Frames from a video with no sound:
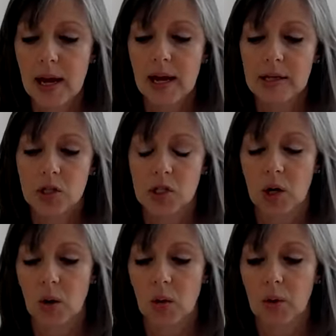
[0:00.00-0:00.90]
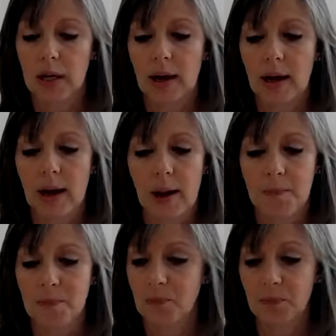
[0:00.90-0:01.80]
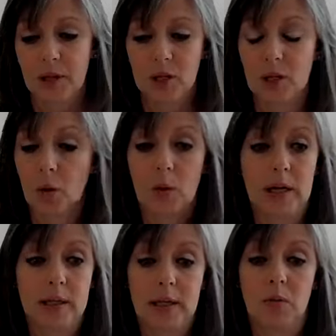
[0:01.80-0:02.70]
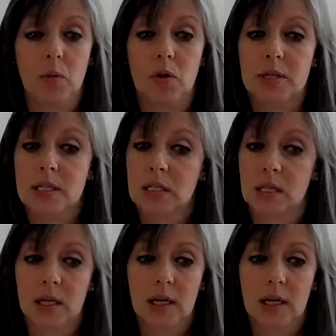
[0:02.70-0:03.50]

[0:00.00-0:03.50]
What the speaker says: And so, it was